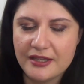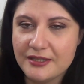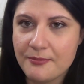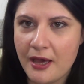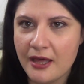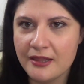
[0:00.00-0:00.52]

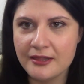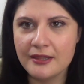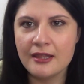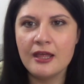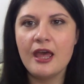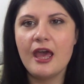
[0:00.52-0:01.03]
this
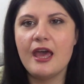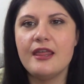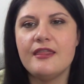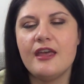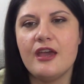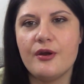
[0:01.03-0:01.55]
month
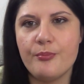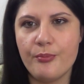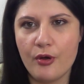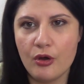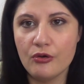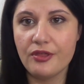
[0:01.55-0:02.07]
and they are
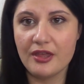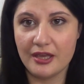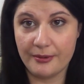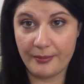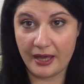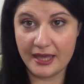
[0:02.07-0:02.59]
both
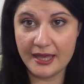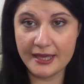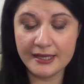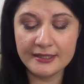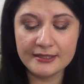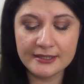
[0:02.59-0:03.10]
in my
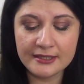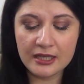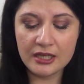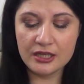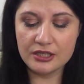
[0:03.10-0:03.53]
hits.